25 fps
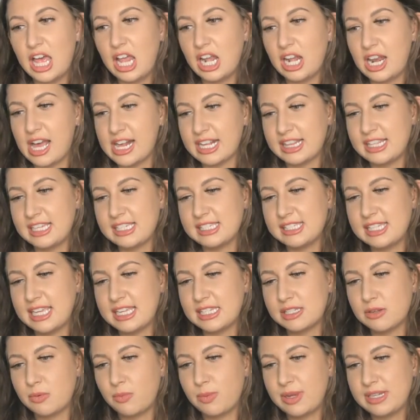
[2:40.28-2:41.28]
like this.
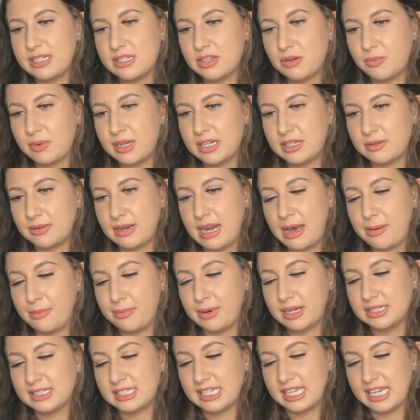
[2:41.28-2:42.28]
These are winter wonderland
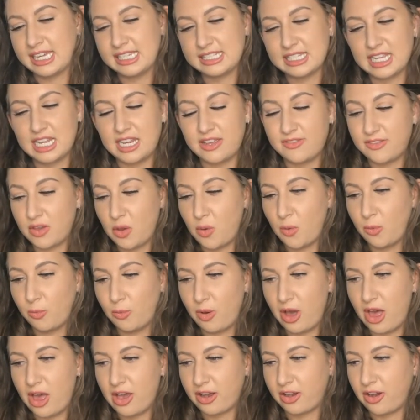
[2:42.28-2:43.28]
ones in case any of you
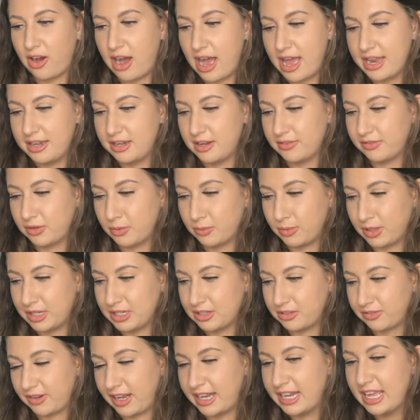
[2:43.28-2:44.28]
were kind of
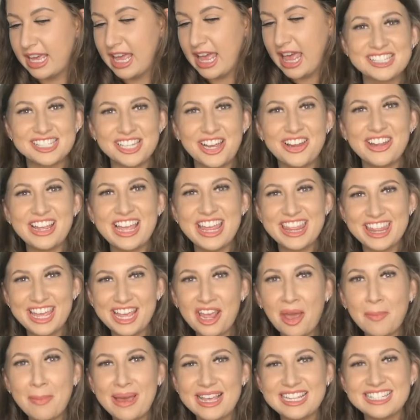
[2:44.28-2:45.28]
wondering. So yeah, they
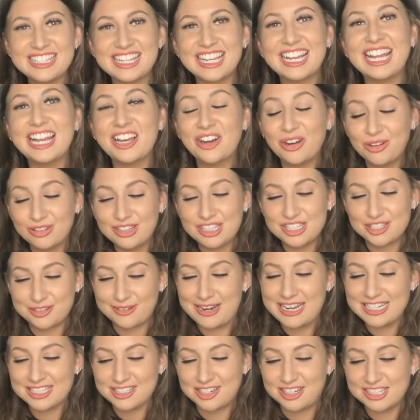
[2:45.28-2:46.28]
are basically all the
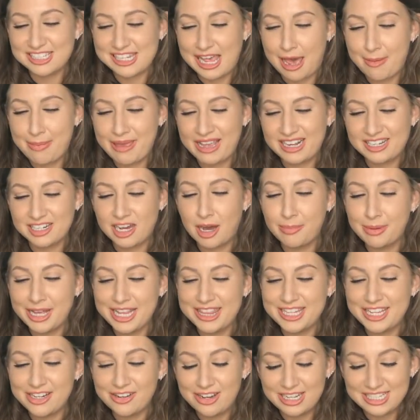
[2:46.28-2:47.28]
scratch cards that I picked up.
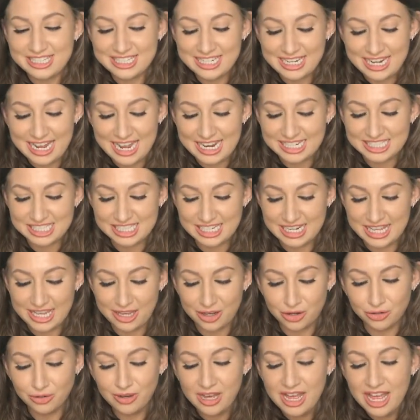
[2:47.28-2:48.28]
And then I did actually,
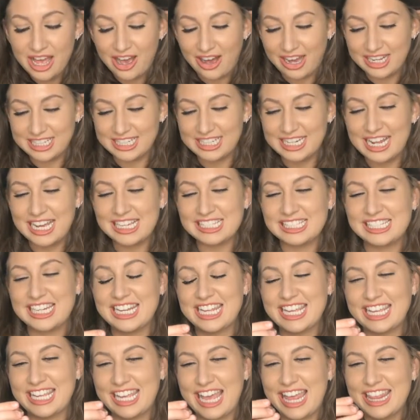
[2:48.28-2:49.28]
oh, I did
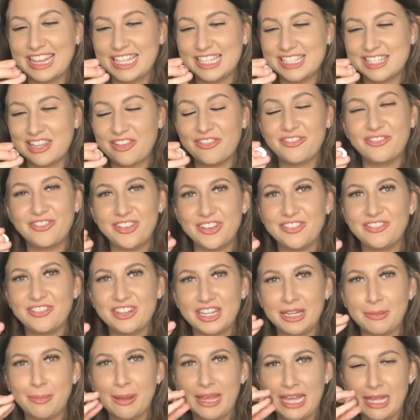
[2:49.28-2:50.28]
actually get this
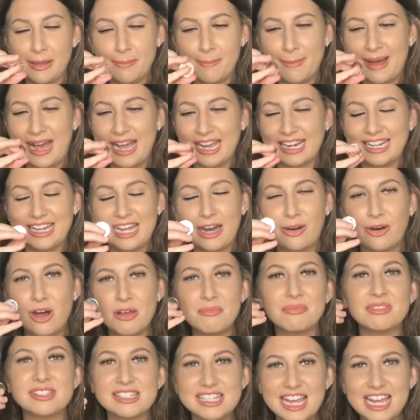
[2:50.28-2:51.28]
50p back. Now
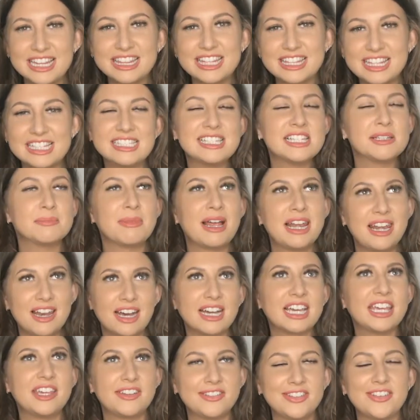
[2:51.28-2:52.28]
I'm saying that this is my
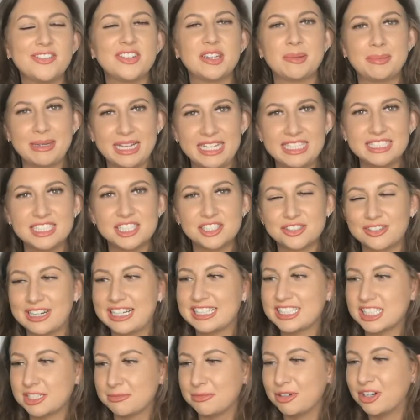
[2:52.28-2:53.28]
lucky 50p to
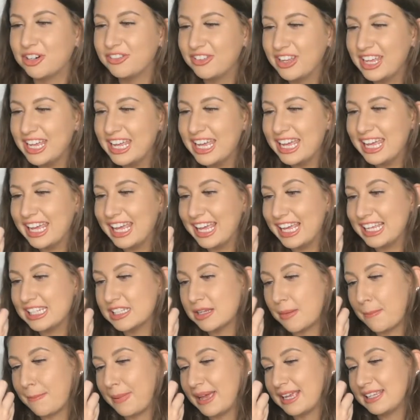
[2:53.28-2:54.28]
scratch them off. Is
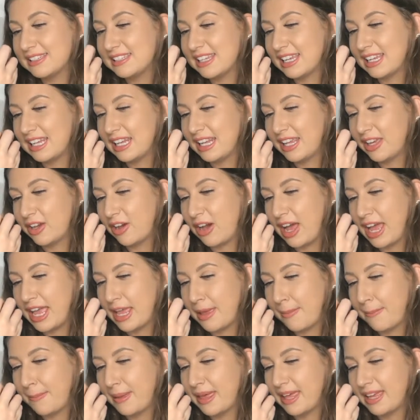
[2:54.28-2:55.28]
basically got
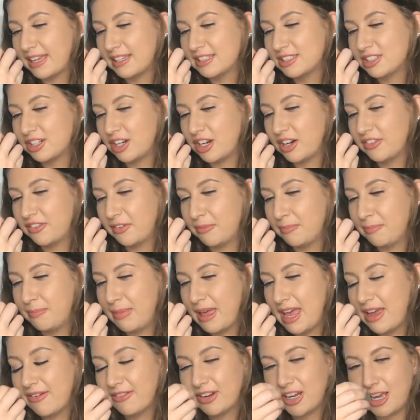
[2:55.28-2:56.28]
a picture of a
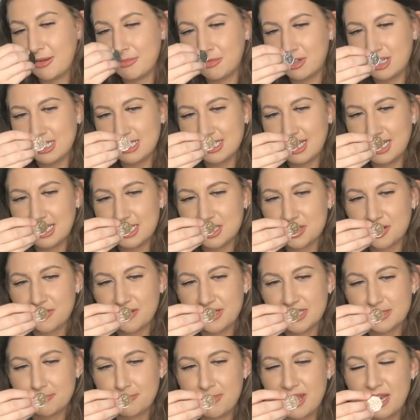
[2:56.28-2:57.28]
bear. I'm not entirely sure if
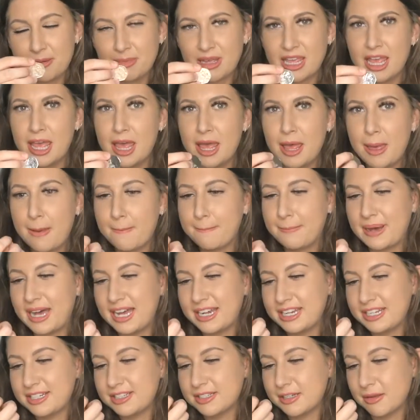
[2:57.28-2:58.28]
it's meant to be
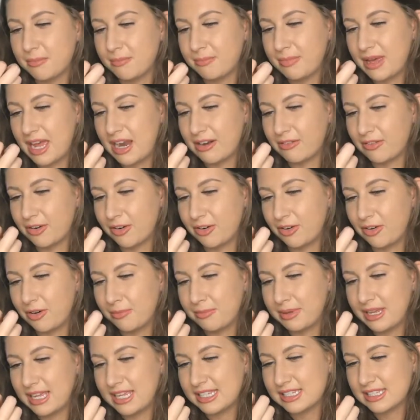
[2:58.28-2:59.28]
Paddington Bear or not,
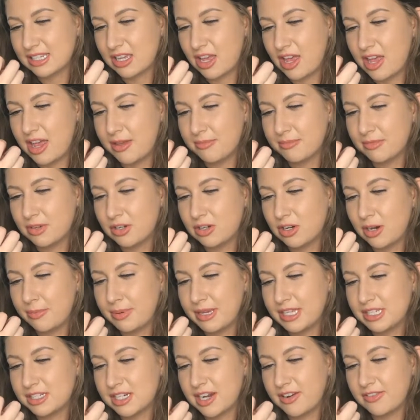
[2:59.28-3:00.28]
but it's um, got a
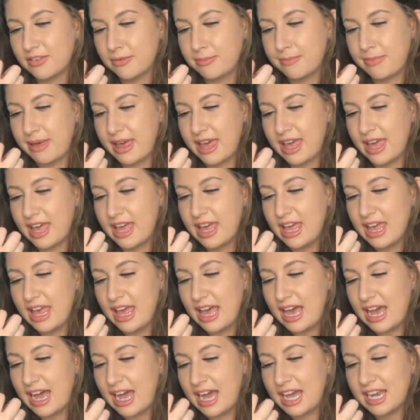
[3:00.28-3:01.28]
picture of a bear
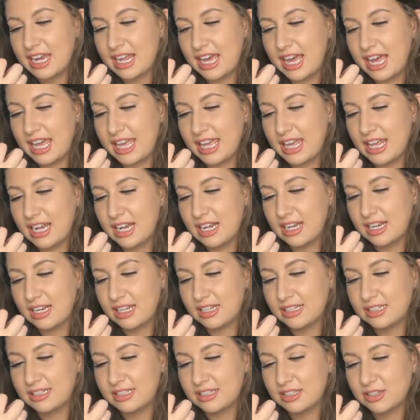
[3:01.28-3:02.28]
and a
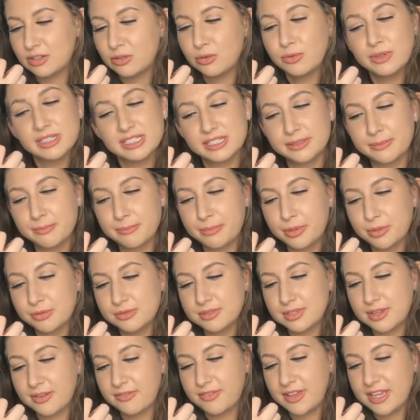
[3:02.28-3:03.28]
London, oh it's St Paul's
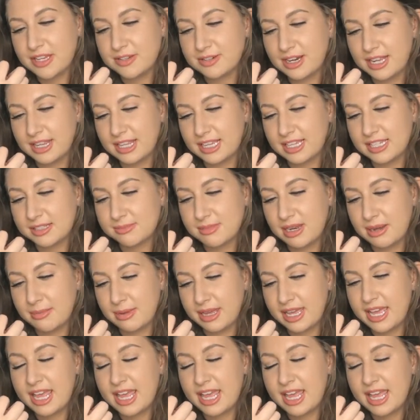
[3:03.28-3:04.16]
Cathedral I think it's meant to be